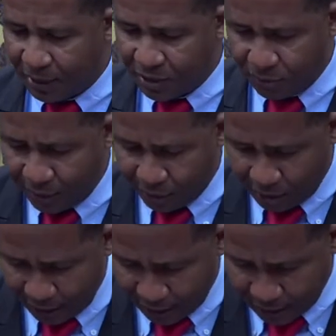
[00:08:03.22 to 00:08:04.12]
is really
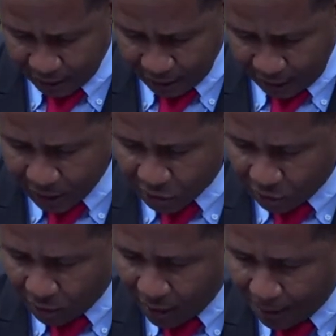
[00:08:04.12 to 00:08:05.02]
wrong there. And
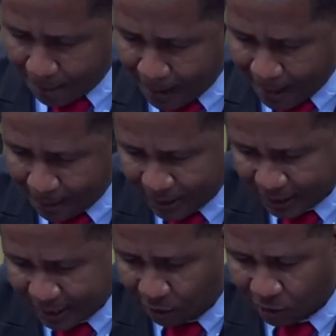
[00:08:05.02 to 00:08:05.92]
so, Madam
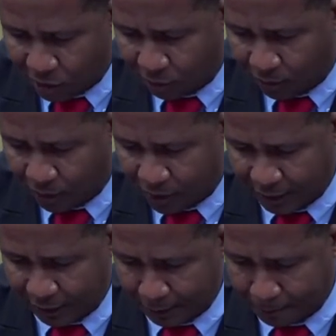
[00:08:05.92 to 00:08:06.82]
President, I also want to
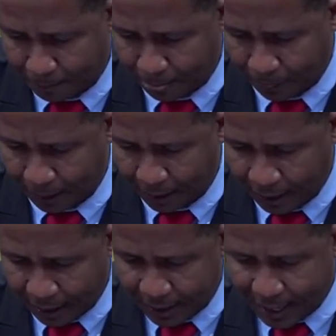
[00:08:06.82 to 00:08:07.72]
say
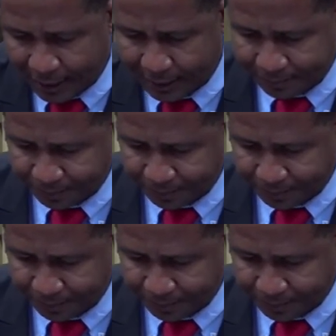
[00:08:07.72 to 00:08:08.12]
that